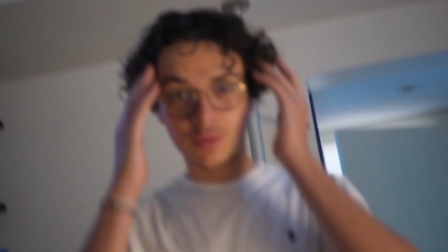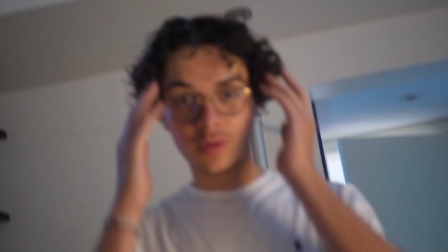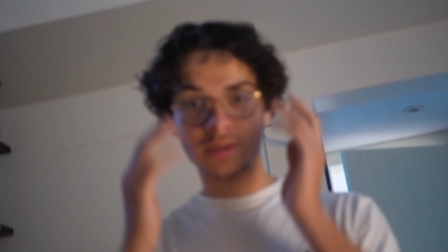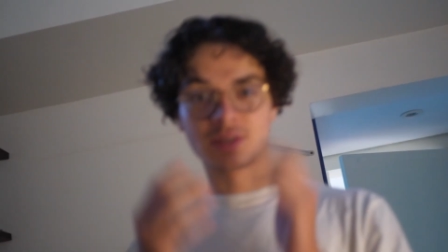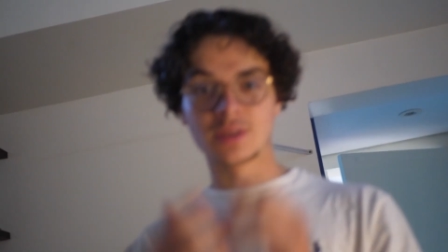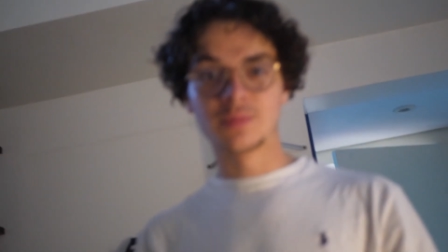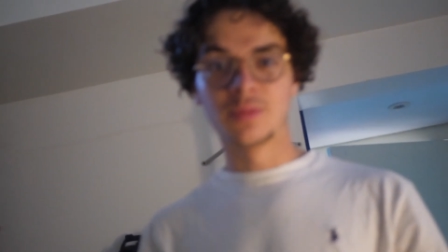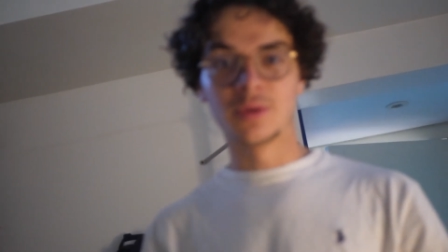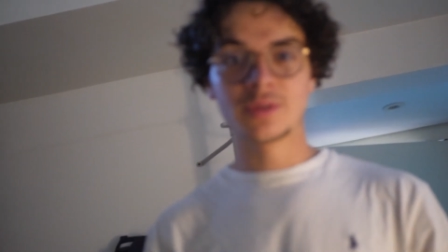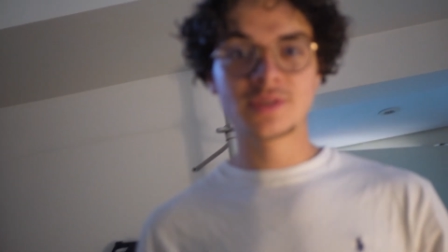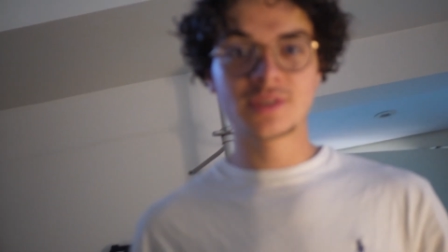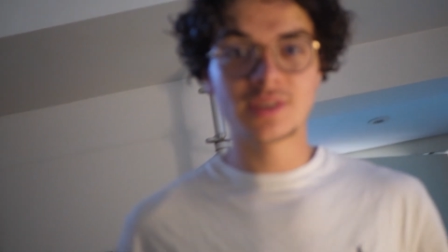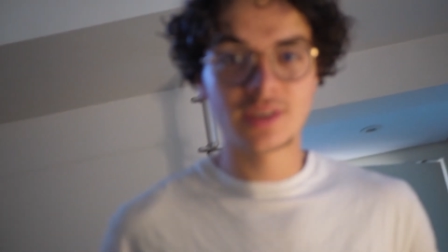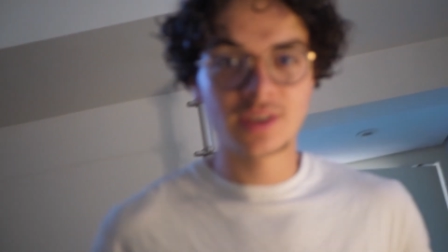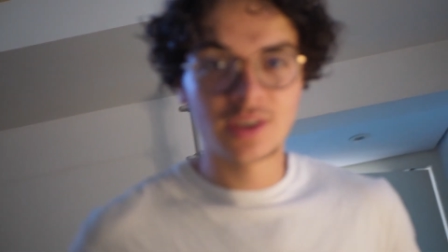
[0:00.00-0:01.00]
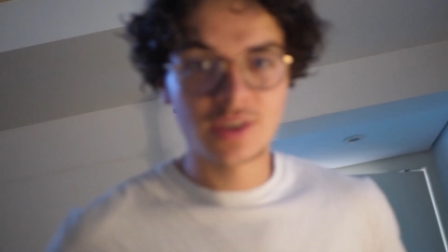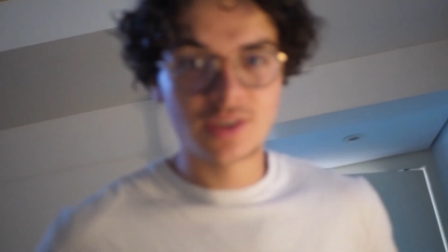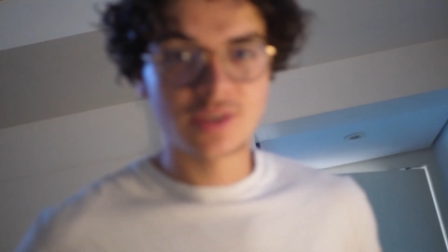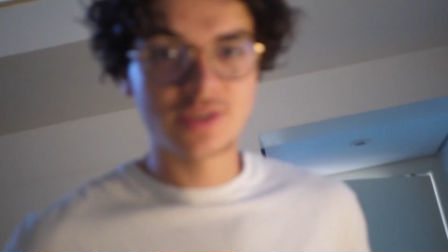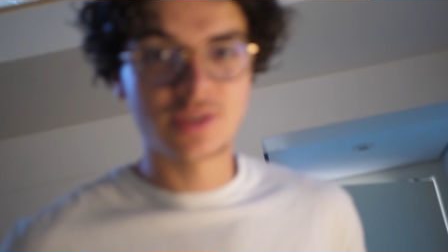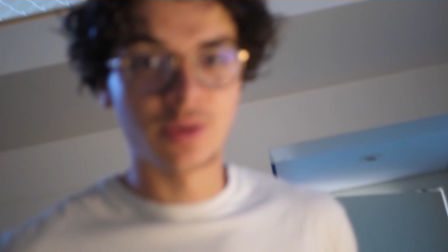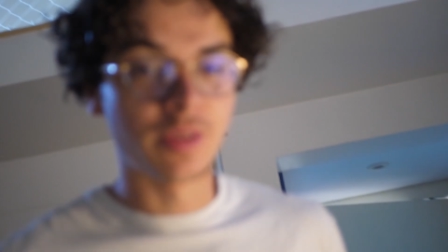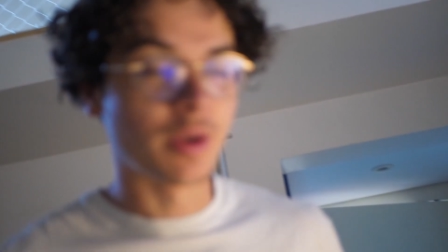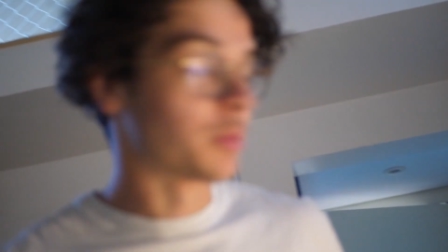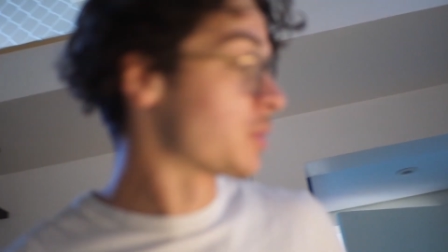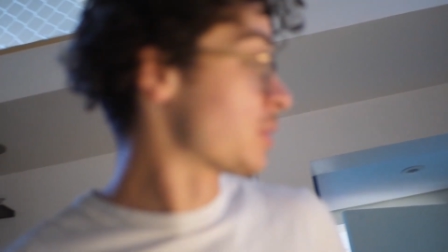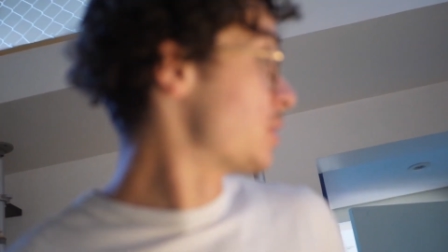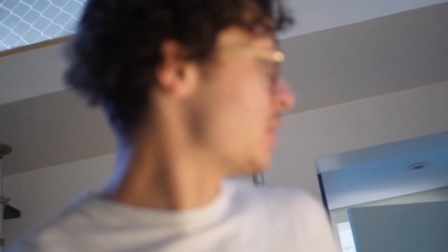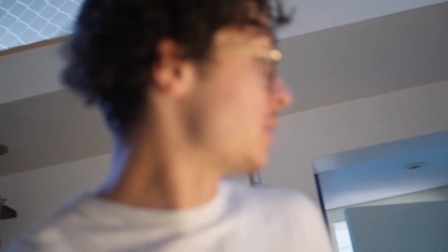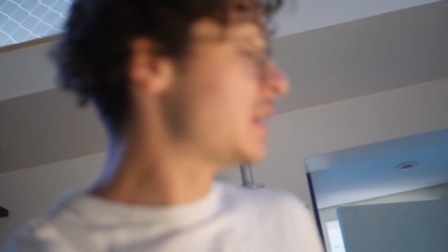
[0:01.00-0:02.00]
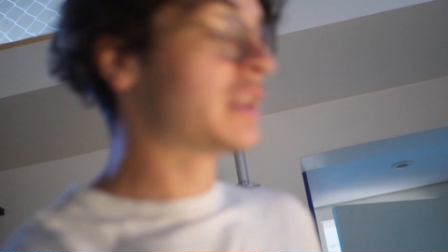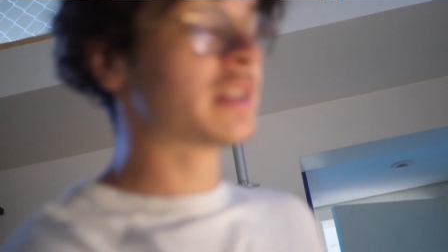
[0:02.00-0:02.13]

What's up, boys? So now we're gonna